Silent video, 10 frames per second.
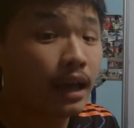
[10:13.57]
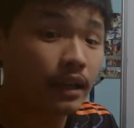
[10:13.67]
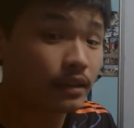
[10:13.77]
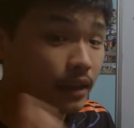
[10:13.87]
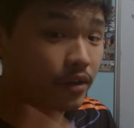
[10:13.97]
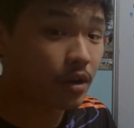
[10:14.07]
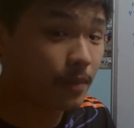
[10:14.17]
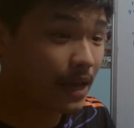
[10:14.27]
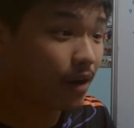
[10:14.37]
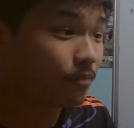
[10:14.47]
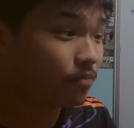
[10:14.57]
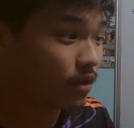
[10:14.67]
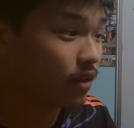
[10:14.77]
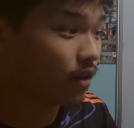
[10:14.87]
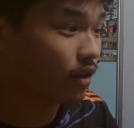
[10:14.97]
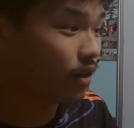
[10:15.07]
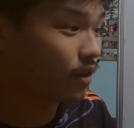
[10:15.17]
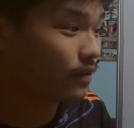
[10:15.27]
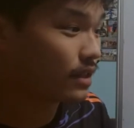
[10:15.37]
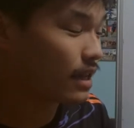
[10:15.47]
they're going to be out
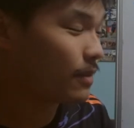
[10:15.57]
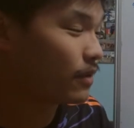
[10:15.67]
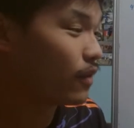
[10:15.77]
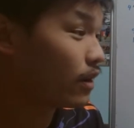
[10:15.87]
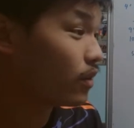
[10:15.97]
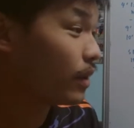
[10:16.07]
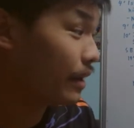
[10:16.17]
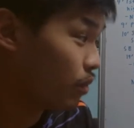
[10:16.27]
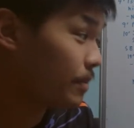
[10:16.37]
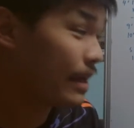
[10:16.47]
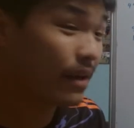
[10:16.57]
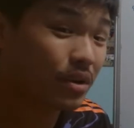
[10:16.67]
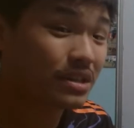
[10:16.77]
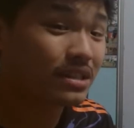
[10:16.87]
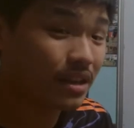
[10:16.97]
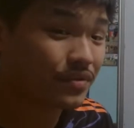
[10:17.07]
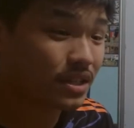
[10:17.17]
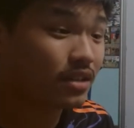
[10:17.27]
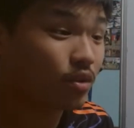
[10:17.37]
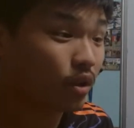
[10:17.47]
of the semifinal, and it will be
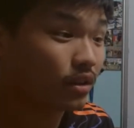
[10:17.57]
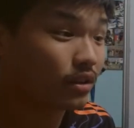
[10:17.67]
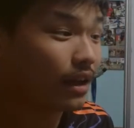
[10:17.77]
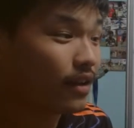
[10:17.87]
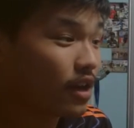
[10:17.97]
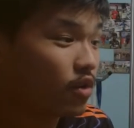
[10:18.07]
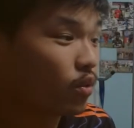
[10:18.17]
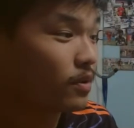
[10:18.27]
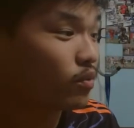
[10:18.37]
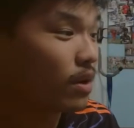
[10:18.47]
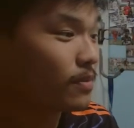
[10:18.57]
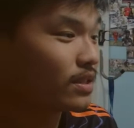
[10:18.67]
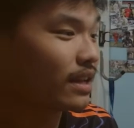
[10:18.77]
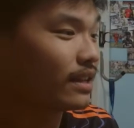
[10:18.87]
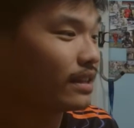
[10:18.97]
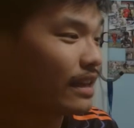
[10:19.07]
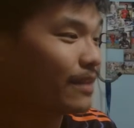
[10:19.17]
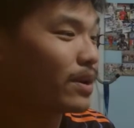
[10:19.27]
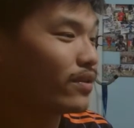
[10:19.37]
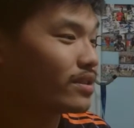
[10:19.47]
NYCFC the one that will be representing the
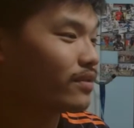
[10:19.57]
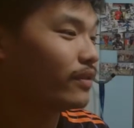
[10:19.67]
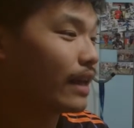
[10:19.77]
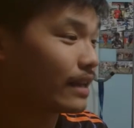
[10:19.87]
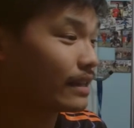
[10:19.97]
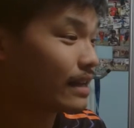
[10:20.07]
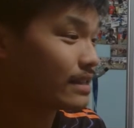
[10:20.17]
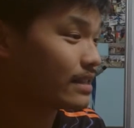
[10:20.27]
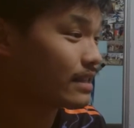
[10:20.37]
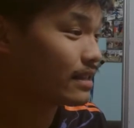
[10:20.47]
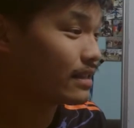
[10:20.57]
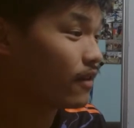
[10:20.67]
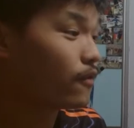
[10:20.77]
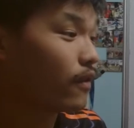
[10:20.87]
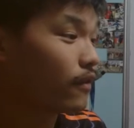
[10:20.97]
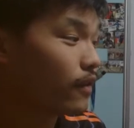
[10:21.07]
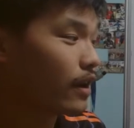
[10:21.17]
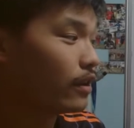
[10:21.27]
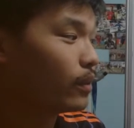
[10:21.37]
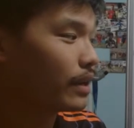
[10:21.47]
MLS flag in that CCL
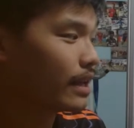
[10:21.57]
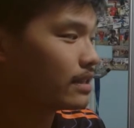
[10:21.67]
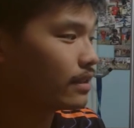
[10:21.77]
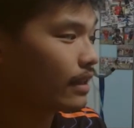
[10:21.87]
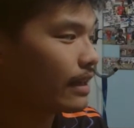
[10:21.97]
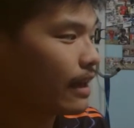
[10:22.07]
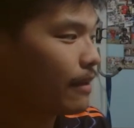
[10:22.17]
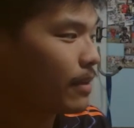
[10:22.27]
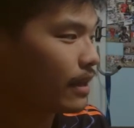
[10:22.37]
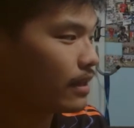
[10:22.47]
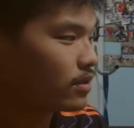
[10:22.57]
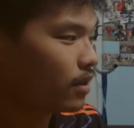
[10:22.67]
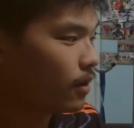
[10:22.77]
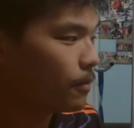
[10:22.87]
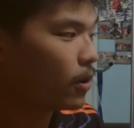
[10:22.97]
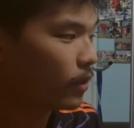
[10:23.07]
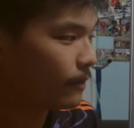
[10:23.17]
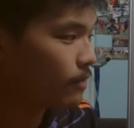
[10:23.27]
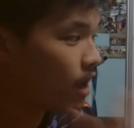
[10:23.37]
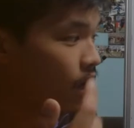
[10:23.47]
final against a Liga MX opponent.
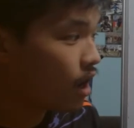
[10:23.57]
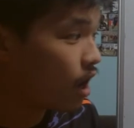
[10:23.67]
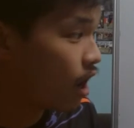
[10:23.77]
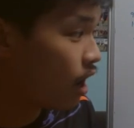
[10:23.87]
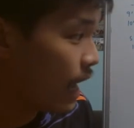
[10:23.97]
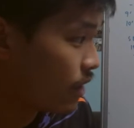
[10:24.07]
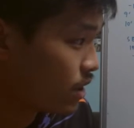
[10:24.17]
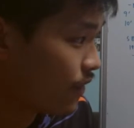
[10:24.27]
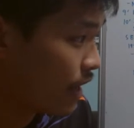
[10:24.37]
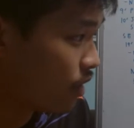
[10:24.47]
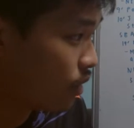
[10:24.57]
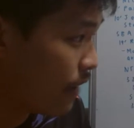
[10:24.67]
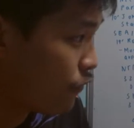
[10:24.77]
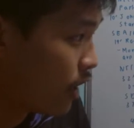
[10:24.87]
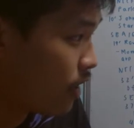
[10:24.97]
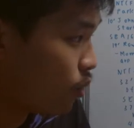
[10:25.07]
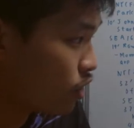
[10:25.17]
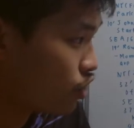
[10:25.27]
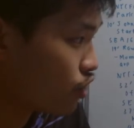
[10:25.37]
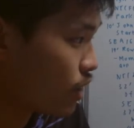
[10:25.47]
El Salvador then fired one
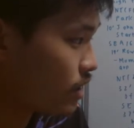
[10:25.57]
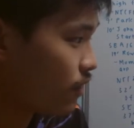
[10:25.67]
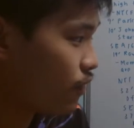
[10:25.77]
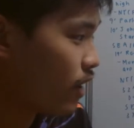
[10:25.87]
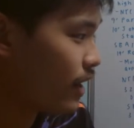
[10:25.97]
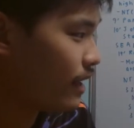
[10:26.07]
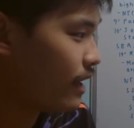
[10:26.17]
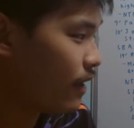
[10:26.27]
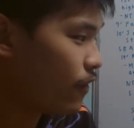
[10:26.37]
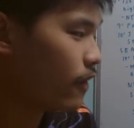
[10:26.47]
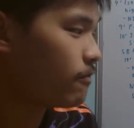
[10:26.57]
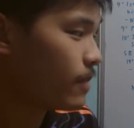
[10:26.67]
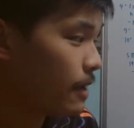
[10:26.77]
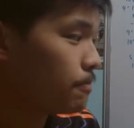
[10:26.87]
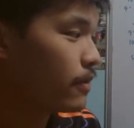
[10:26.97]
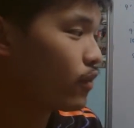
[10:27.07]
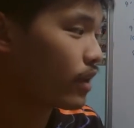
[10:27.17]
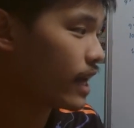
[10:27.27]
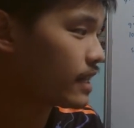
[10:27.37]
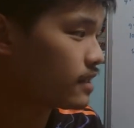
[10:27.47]
straight to Fry in the 85th minute before
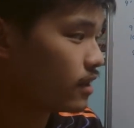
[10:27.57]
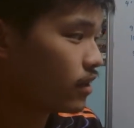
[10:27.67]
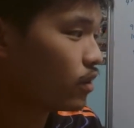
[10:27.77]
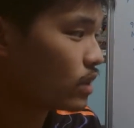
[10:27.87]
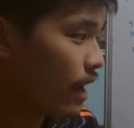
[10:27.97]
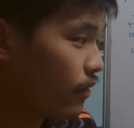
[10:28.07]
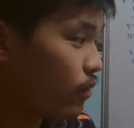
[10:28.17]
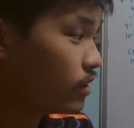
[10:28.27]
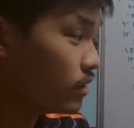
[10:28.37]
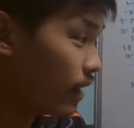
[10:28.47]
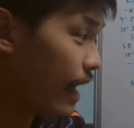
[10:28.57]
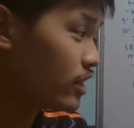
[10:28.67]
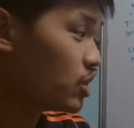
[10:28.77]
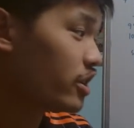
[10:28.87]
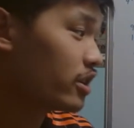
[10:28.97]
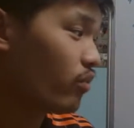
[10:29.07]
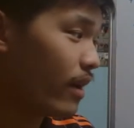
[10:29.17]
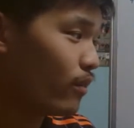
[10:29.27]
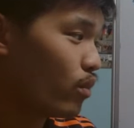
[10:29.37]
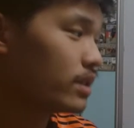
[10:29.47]
Castellanos had really the last chance for
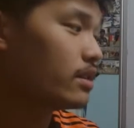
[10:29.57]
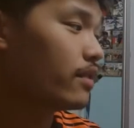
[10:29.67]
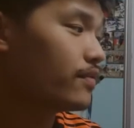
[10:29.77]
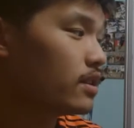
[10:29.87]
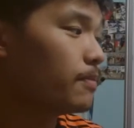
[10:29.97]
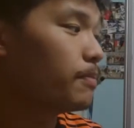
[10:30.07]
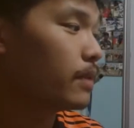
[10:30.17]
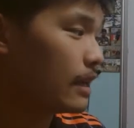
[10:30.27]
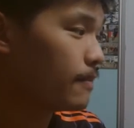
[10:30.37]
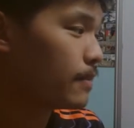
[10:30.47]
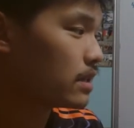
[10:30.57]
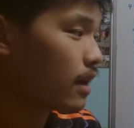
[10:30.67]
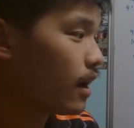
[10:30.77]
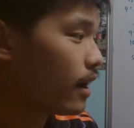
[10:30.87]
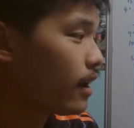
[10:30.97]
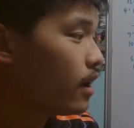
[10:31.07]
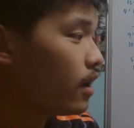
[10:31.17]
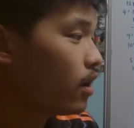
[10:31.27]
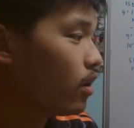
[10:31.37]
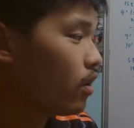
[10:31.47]
NYCFC, but he missed high
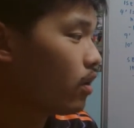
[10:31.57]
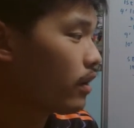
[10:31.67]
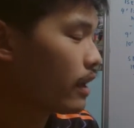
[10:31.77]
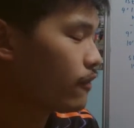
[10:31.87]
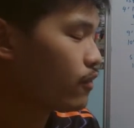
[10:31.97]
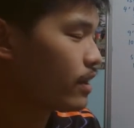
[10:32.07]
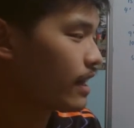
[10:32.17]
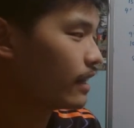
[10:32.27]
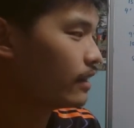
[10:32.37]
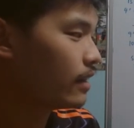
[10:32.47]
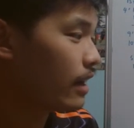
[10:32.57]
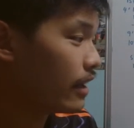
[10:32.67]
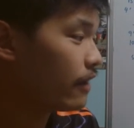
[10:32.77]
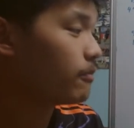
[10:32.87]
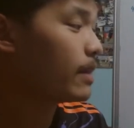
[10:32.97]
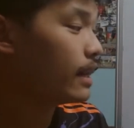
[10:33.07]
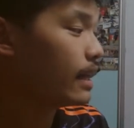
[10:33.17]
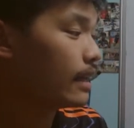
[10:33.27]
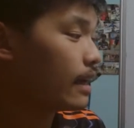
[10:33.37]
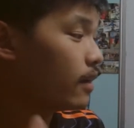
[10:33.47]
on a free kick in the 90th minute.
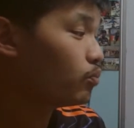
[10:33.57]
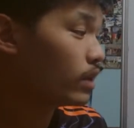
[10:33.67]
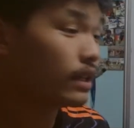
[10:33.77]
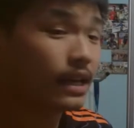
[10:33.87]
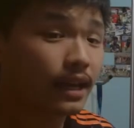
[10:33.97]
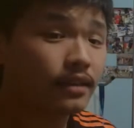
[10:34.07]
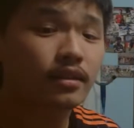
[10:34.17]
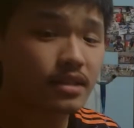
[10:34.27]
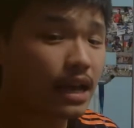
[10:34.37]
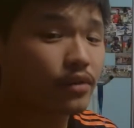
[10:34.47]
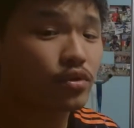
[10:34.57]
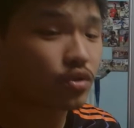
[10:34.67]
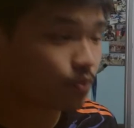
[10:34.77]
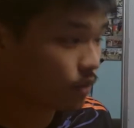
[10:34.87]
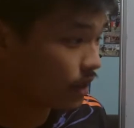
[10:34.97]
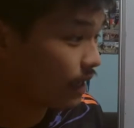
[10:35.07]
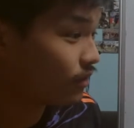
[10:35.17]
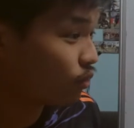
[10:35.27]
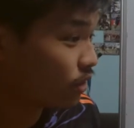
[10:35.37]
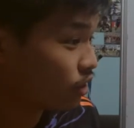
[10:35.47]
And yeah, in the end, the Sounders, again,
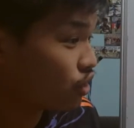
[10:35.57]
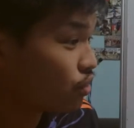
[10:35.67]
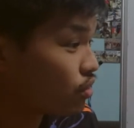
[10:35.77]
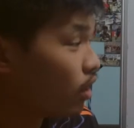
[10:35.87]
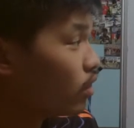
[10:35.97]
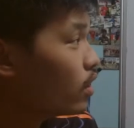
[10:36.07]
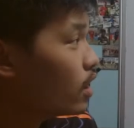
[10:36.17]
with a two-goal